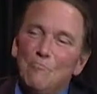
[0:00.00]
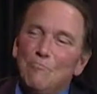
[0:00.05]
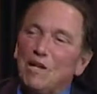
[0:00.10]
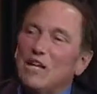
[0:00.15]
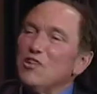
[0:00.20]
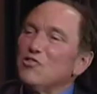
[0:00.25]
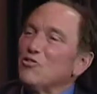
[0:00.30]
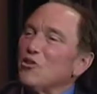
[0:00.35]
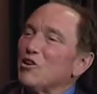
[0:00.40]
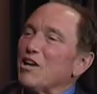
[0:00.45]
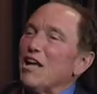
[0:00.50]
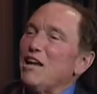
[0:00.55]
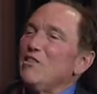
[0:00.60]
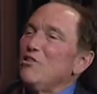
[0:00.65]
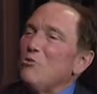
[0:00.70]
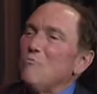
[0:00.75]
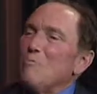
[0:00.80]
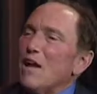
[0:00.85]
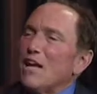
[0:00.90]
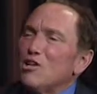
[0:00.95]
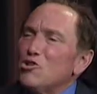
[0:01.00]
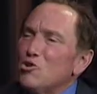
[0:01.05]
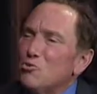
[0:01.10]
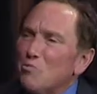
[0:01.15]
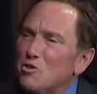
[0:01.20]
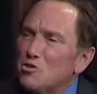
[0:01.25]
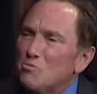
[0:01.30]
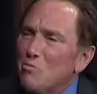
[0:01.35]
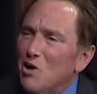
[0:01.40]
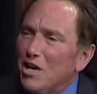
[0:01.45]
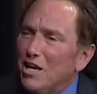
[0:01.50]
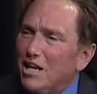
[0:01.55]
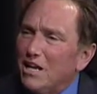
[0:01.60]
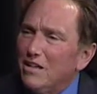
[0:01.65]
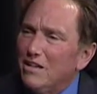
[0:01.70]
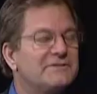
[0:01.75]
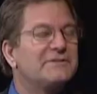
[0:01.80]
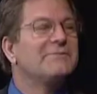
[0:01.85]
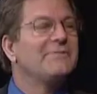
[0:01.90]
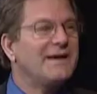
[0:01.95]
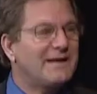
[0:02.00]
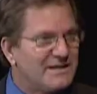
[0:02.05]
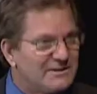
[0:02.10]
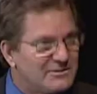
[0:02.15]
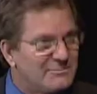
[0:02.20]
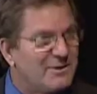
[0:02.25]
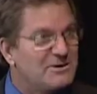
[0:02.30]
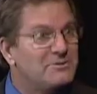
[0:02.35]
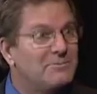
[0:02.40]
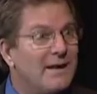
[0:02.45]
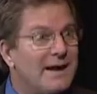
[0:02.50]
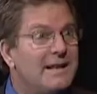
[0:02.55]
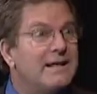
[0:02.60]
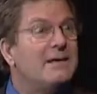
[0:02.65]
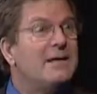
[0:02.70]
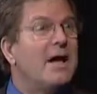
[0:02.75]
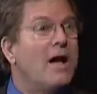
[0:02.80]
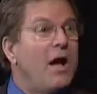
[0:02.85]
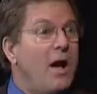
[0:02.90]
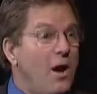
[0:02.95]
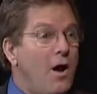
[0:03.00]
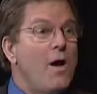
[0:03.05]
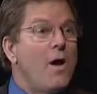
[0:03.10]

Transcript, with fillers: Because so they're getting, they're making too much money. Because they're making too much money. And they've already